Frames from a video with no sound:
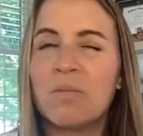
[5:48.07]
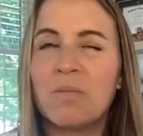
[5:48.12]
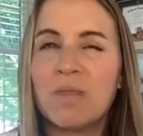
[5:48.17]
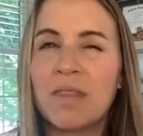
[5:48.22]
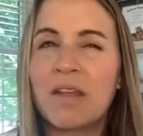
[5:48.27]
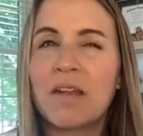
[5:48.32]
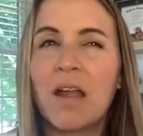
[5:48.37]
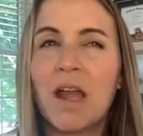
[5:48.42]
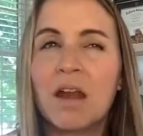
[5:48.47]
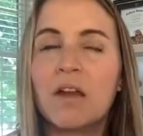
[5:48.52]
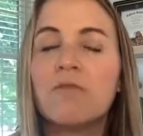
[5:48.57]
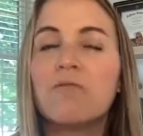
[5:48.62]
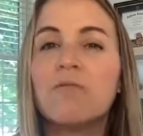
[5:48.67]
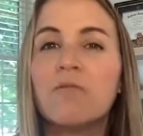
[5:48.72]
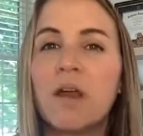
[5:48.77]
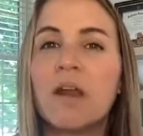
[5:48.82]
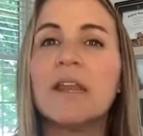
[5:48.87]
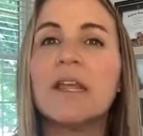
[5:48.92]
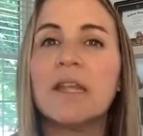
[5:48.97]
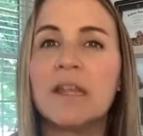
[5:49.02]
they're kind of
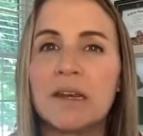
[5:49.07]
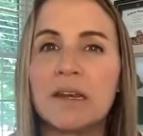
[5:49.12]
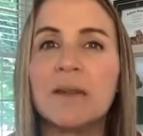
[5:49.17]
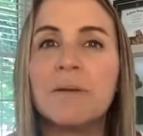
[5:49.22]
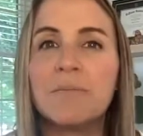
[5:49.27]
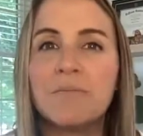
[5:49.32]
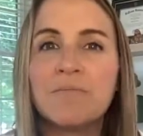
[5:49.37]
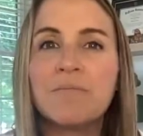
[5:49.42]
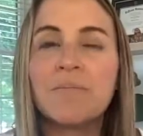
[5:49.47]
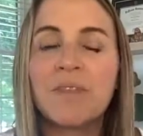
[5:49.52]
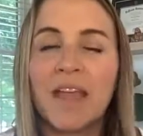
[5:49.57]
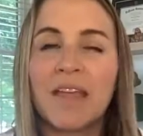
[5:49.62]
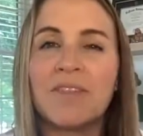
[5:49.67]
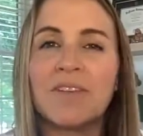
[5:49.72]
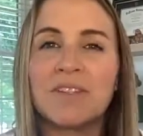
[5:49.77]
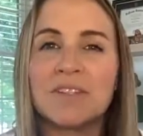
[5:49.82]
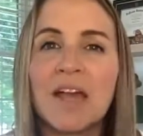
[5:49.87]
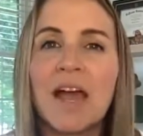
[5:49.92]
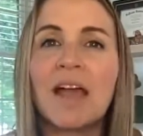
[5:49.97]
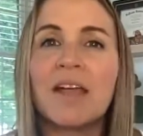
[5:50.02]
running at
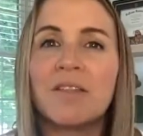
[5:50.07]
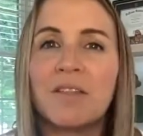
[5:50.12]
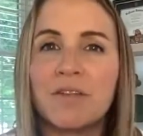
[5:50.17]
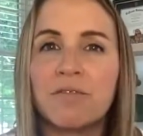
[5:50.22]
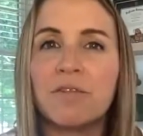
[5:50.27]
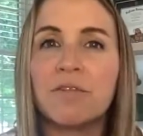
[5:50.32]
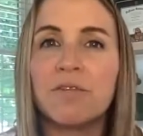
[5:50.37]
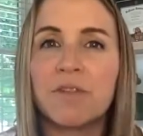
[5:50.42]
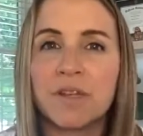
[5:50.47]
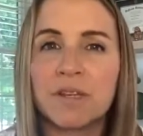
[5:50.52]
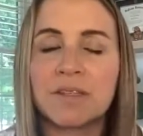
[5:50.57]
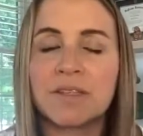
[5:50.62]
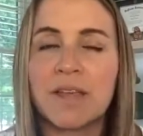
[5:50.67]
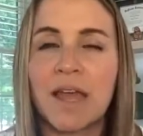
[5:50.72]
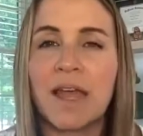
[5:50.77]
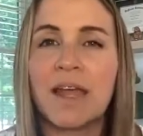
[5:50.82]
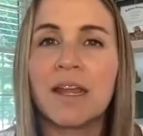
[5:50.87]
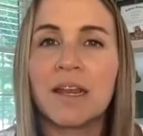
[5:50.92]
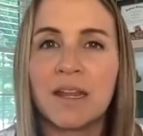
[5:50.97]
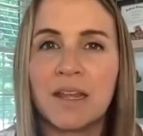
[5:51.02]
this high level of
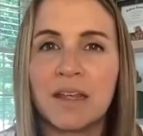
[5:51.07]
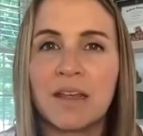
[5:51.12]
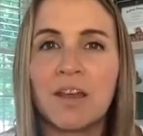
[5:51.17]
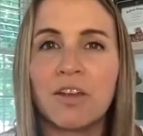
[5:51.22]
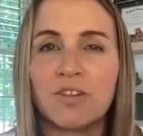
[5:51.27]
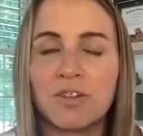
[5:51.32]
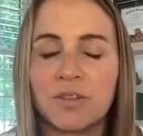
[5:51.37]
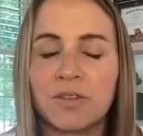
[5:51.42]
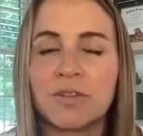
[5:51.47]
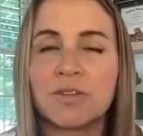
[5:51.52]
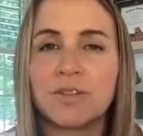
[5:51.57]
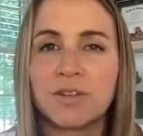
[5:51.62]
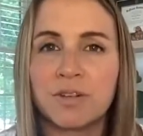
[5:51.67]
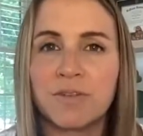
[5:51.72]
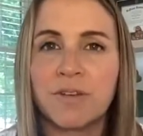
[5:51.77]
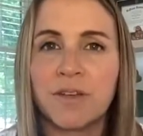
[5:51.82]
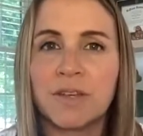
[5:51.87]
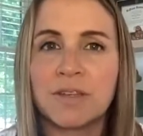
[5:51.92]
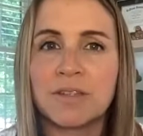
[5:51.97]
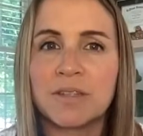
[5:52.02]
anxiety under the
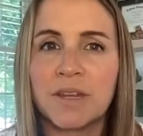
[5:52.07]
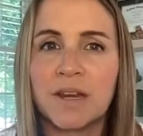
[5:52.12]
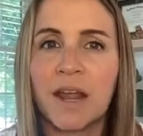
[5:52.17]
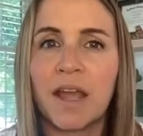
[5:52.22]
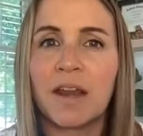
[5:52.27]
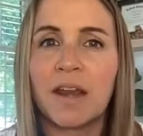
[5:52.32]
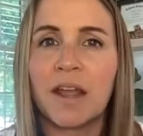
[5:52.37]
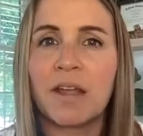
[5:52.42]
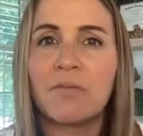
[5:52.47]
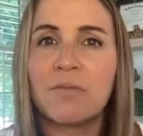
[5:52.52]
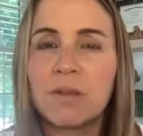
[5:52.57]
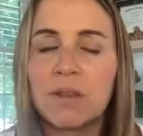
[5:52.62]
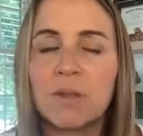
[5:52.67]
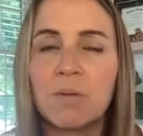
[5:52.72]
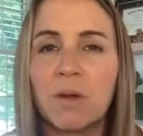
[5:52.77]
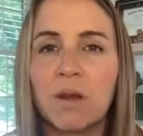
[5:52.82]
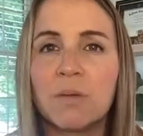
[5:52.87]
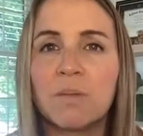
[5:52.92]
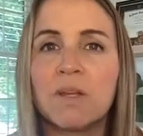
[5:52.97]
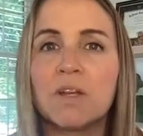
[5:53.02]
surface and, and i really
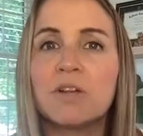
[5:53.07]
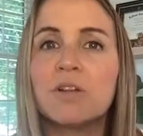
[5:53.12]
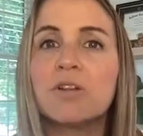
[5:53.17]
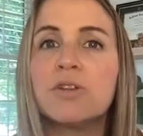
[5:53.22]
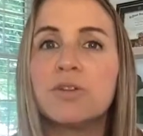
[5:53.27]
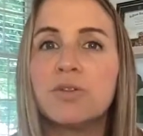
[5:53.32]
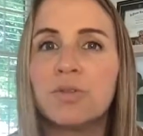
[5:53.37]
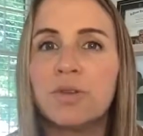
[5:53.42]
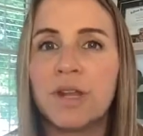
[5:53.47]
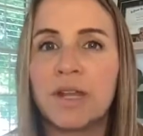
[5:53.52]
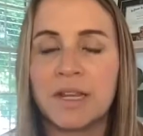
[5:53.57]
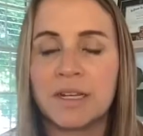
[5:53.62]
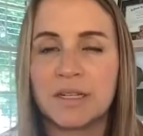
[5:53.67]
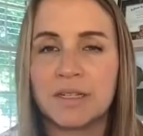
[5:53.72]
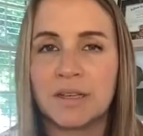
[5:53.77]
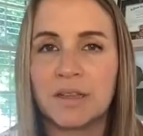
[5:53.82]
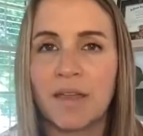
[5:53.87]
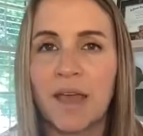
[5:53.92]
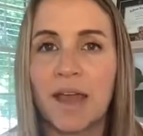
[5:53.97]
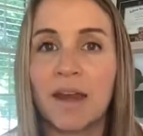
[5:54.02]
want to be clued
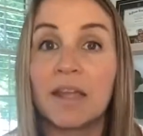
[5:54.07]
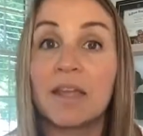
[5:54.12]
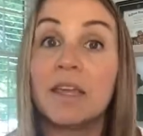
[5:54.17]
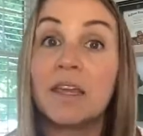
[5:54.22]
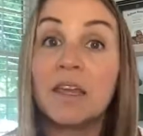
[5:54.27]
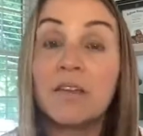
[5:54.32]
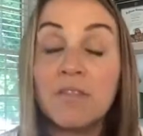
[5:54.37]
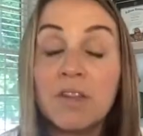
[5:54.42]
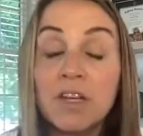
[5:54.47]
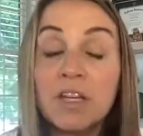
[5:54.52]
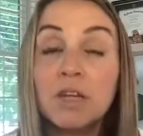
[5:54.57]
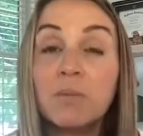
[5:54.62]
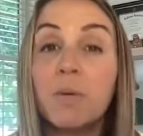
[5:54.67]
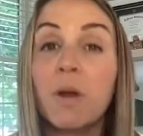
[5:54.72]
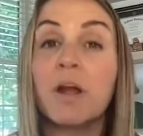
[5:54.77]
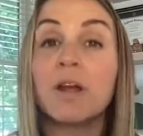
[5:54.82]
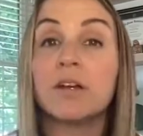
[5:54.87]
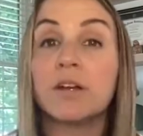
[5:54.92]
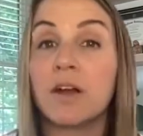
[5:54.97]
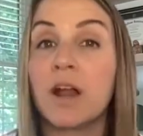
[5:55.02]
into that and giving your
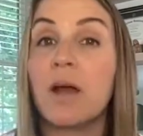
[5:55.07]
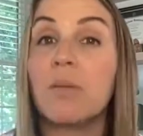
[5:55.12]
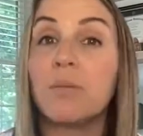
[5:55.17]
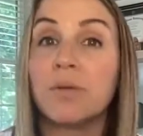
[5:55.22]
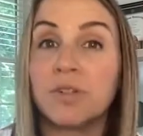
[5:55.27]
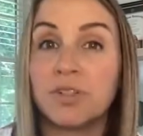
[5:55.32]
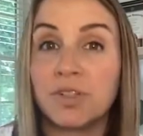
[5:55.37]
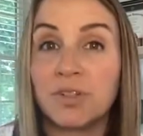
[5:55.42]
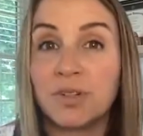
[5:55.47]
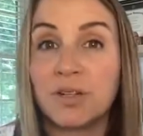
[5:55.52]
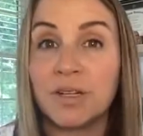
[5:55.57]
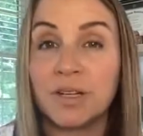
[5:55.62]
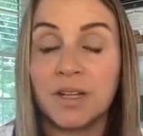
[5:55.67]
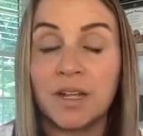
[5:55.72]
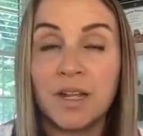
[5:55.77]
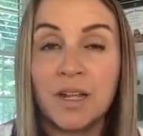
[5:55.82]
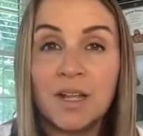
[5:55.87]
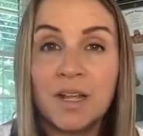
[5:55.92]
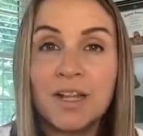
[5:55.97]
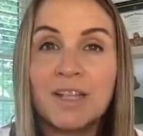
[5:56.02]
partner an opportunity
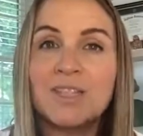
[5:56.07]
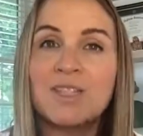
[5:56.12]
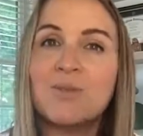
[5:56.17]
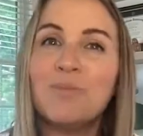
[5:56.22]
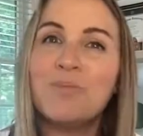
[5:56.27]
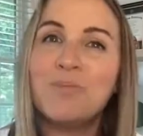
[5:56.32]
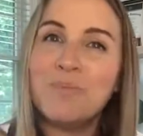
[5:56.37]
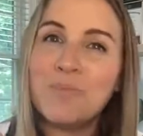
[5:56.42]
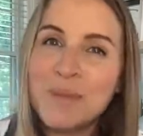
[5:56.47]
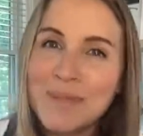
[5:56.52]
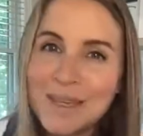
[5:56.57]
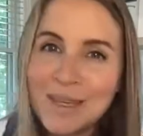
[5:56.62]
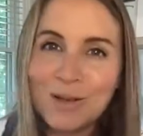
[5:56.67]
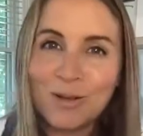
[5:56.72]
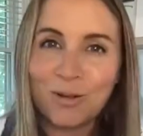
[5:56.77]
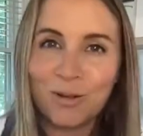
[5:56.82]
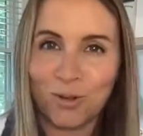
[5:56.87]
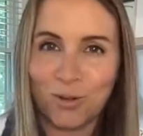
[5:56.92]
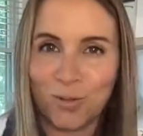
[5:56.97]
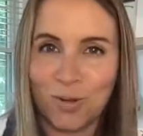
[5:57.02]
to be
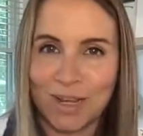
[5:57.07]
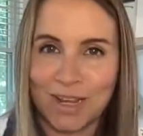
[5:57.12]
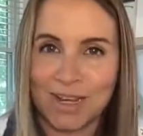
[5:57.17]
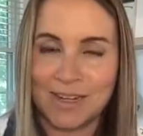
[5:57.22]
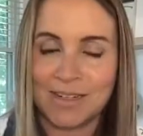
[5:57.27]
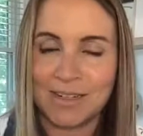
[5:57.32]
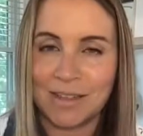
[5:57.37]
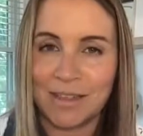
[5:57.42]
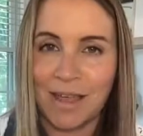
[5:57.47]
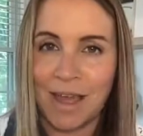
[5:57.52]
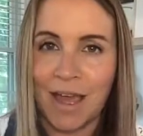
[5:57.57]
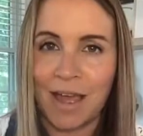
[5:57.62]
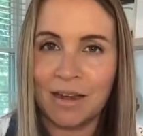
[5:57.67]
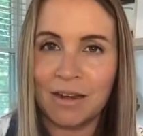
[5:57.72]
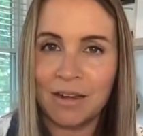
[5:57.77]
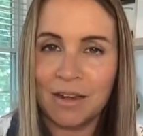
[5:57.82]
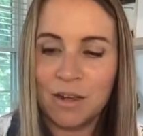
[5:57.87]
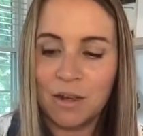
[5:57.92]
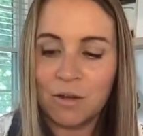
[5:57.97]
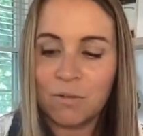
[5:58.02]
clued into that
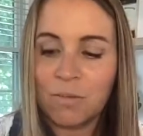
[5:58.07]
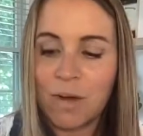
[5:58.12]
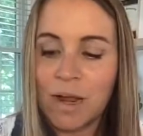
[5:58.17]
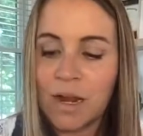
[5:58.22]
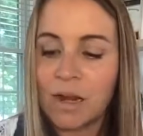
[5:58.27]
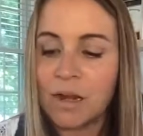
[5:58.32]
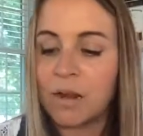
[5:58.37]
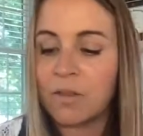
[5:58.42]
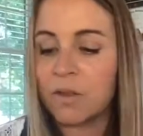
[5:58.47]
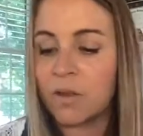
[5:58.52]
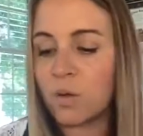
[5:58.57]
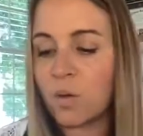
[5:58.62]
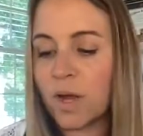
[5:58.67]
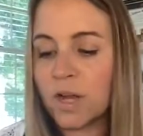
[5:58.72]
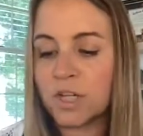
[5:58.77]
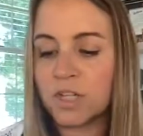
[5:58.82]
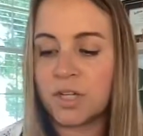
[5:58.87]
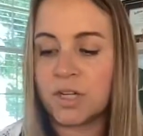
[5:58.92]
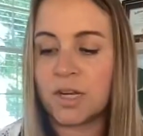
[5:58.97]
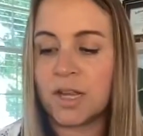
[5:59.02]
right another
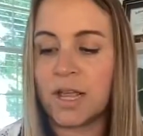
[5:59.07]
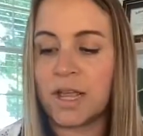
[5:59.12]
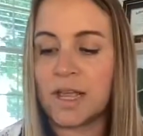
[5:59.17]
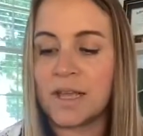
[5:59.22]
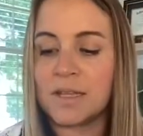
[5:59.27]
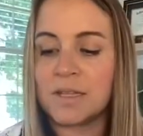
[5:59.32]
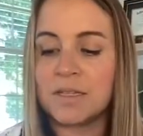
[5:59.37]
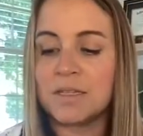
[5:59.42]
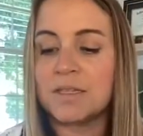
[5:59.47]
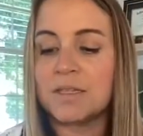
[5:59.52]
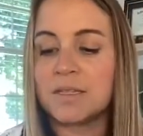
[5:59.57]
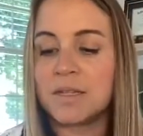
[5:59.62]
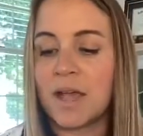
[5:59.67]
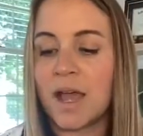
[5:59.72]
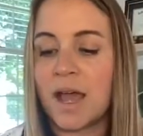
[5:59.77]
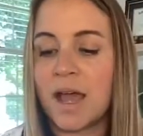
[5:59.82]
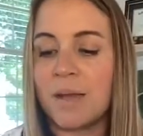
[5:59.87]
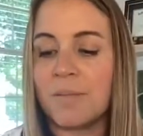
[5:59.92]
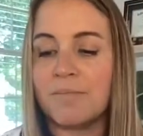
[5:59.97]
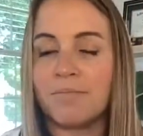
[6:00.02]
question is
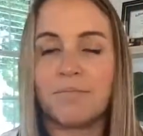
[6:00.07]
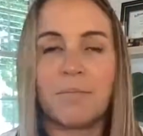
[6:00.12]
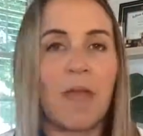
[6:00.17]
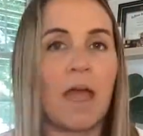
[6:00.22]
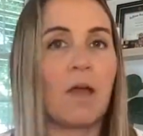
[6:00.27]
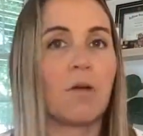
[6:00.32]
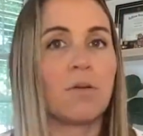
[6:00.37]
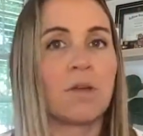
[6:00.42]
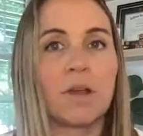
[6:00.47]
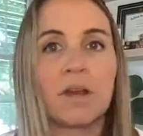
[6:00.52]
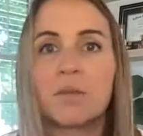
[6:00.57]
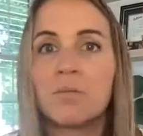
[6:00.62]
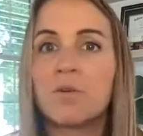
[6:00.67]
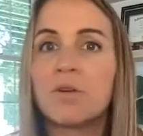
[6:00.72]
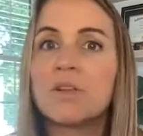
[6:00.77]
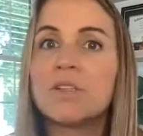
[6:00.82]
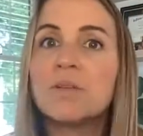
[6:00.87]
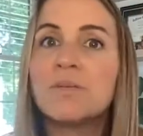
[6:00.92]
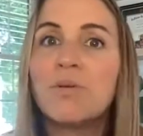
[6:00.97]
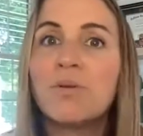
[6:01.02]
um, how can i
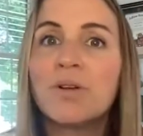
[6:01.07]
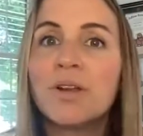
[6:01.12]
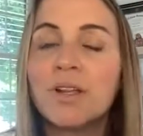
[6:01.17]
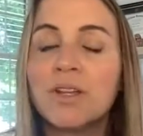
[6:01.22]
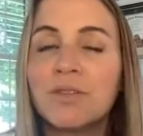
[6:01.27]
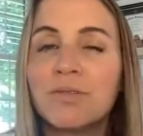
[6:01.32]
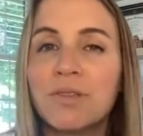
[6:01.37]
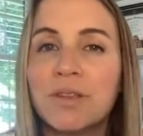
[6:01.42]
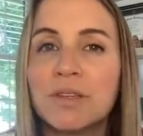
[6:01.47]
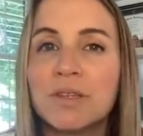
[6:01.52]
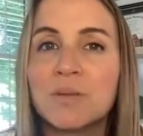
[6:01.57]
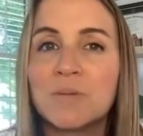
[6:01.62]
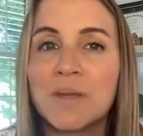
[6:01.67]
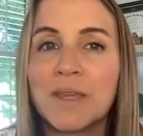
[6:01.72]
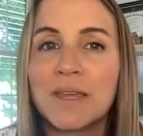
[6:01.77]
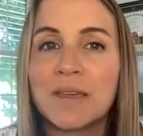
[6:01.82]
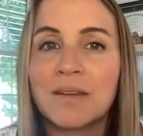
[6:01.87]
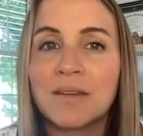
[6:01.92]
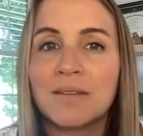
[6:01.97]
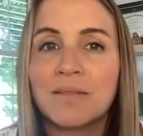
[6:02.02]
more support you this
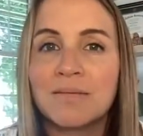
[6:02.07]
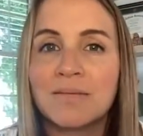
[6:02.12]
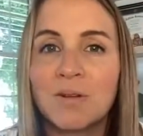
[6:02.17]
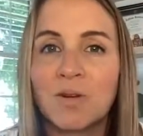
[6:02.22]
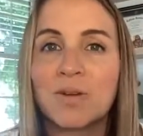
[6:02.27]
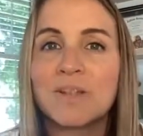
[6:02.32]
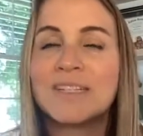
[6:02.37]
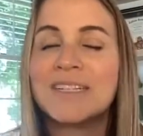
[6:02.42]
week or